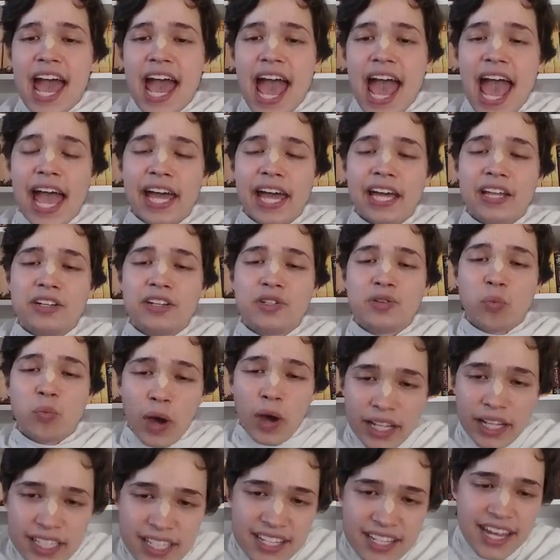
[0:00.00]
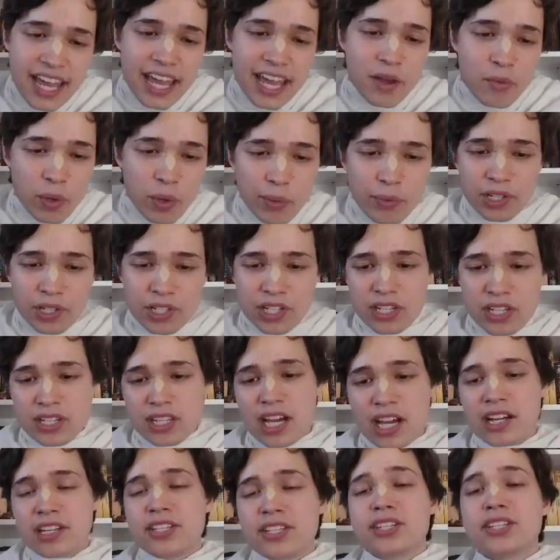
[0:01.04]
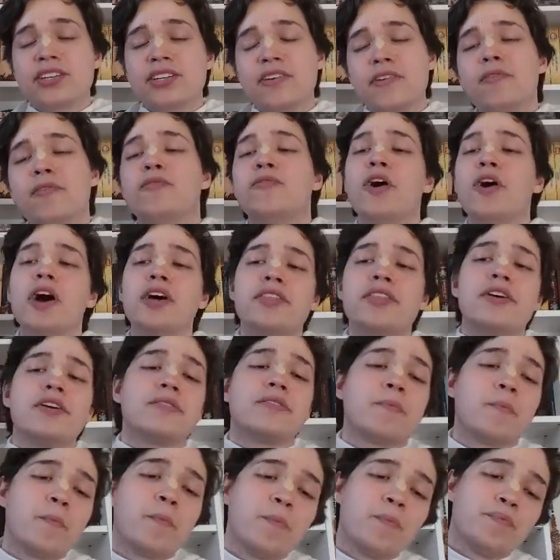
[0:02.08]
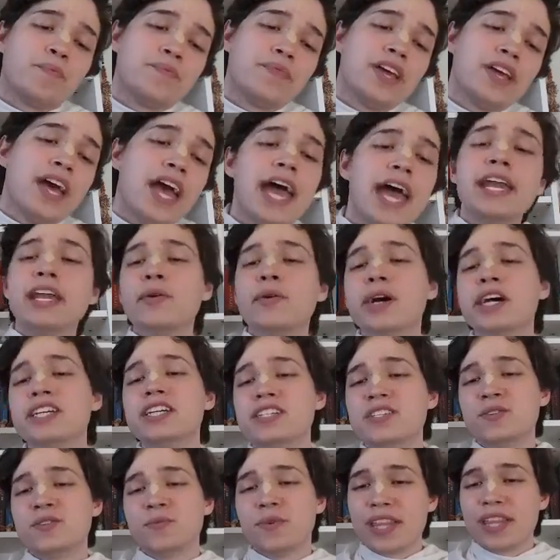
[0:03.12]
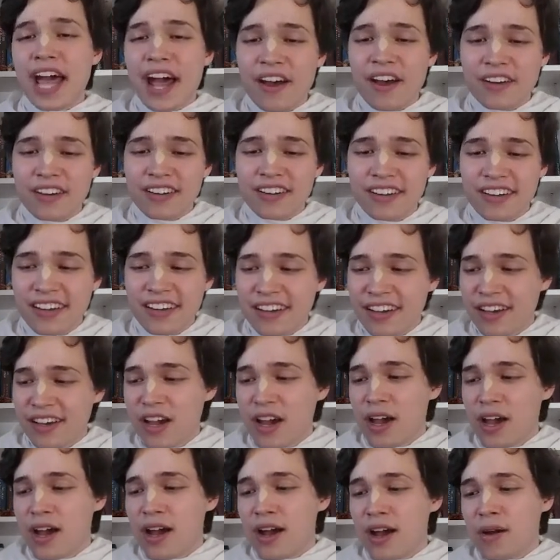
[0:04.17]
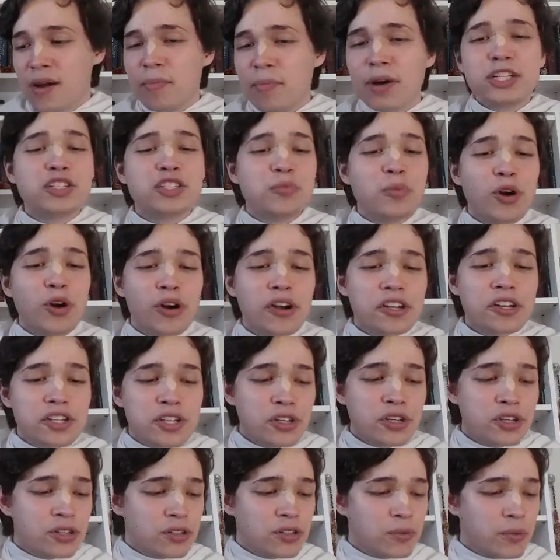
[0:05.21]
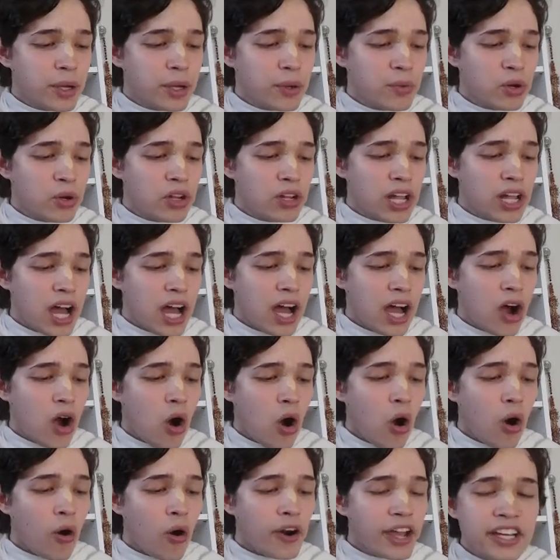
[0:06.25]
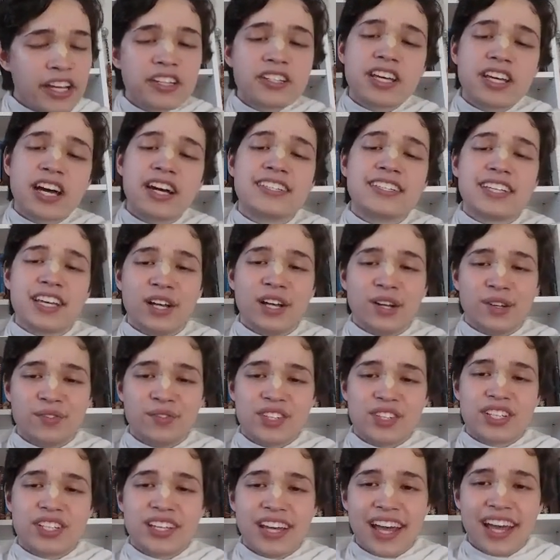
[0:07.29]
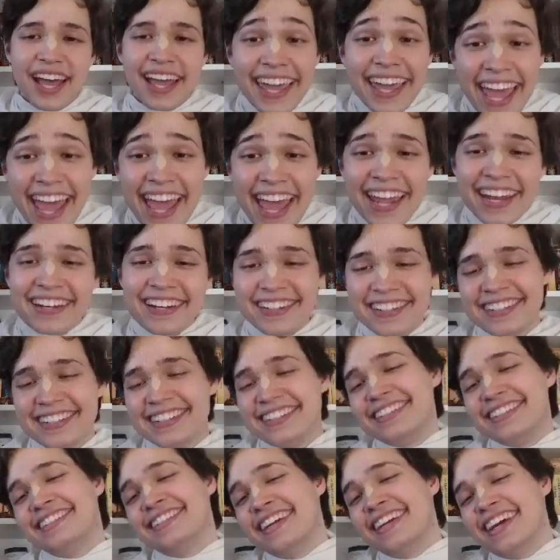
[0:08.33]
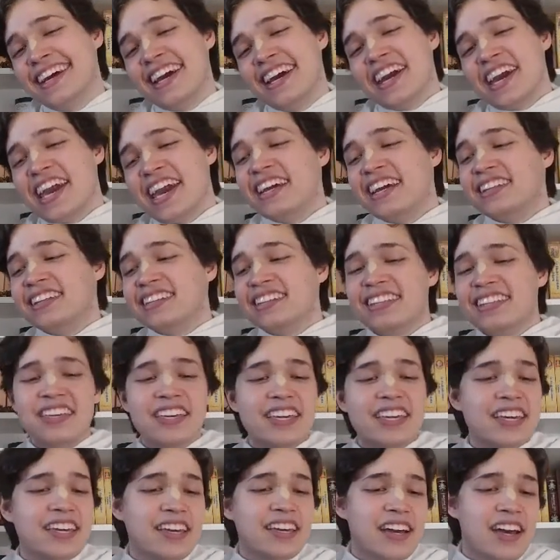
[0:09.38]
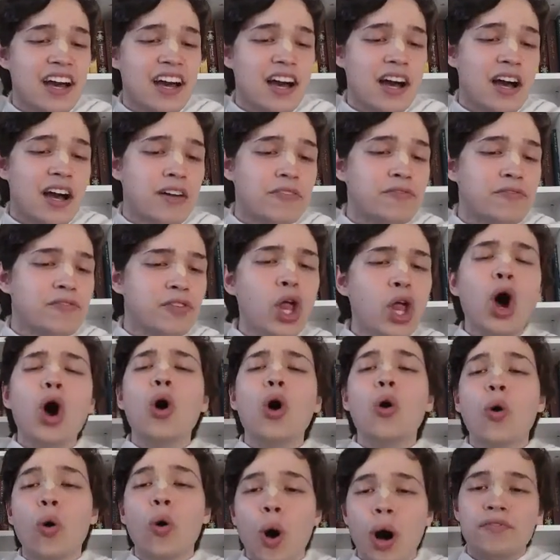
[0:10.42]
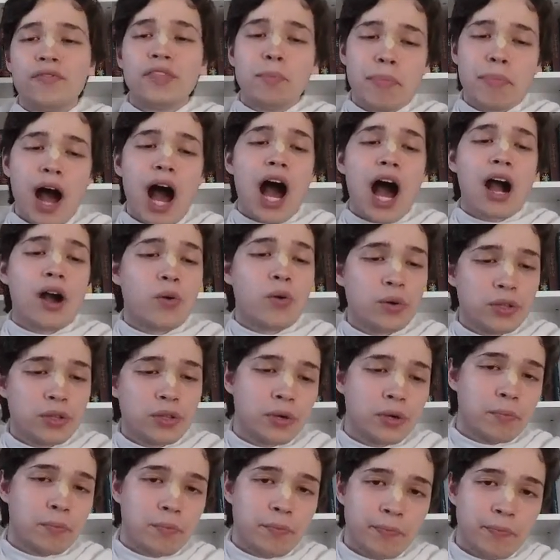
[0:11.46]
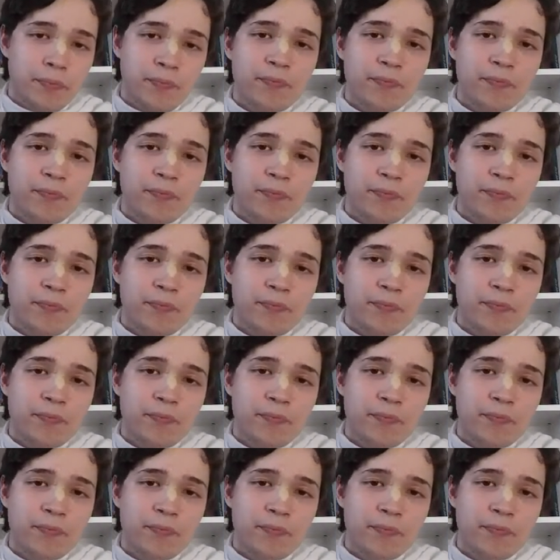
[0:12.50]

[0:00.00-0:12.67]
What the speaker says: and Wednesday we will discuss further. Anyways, without much more ado, we will orient ourselves again in the flow of the Bhagavatam.